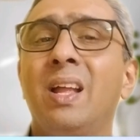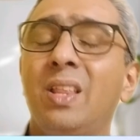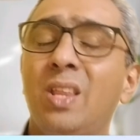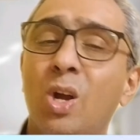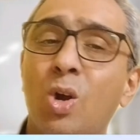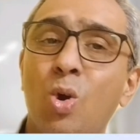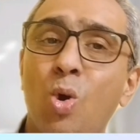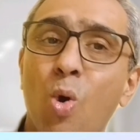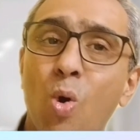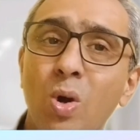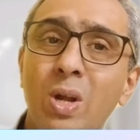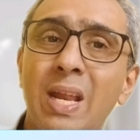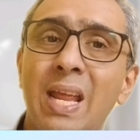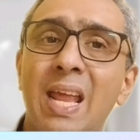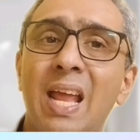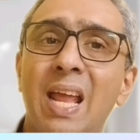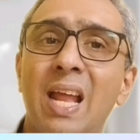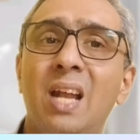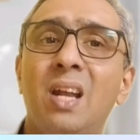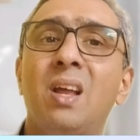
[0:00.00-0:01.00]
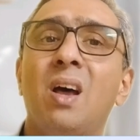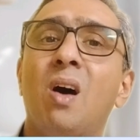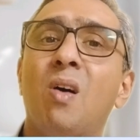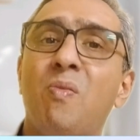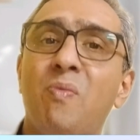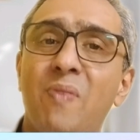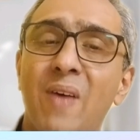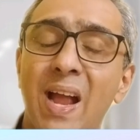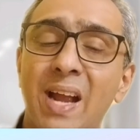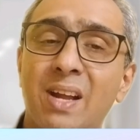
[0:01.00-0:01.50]
the court held a
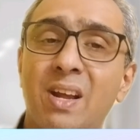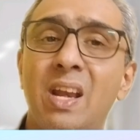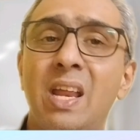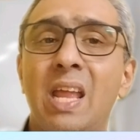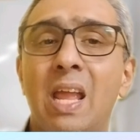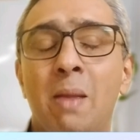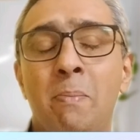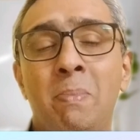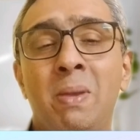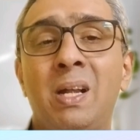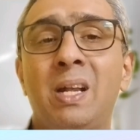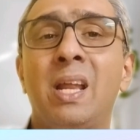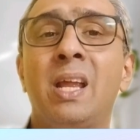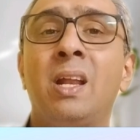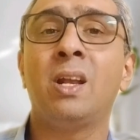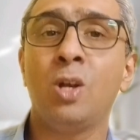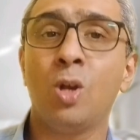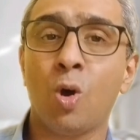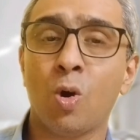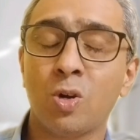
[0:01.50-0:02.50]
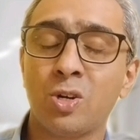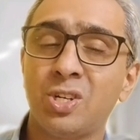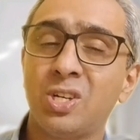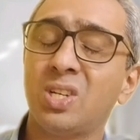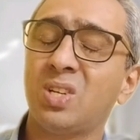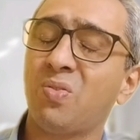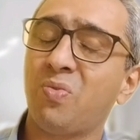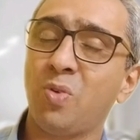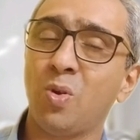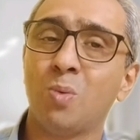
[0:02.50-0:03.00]
factory emitting
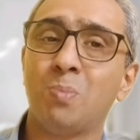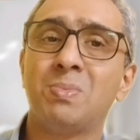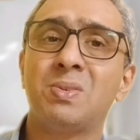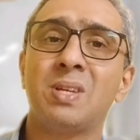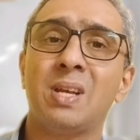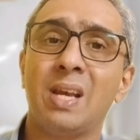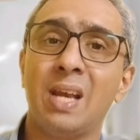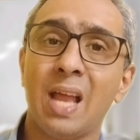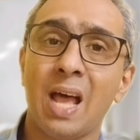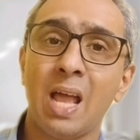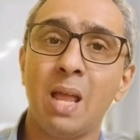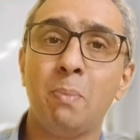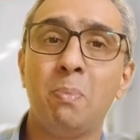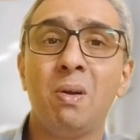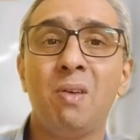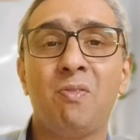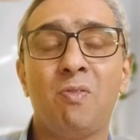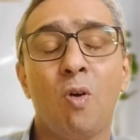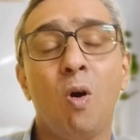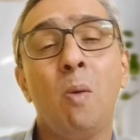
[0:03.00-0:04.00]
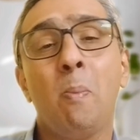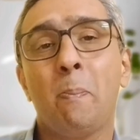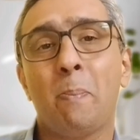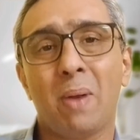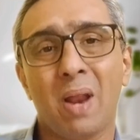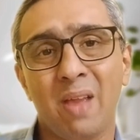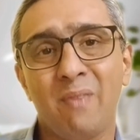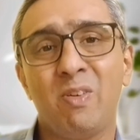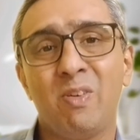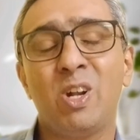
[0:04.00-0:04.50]
noxious fumes liable for
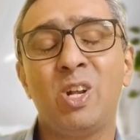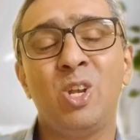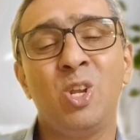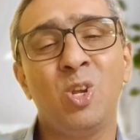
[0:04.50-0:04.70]
private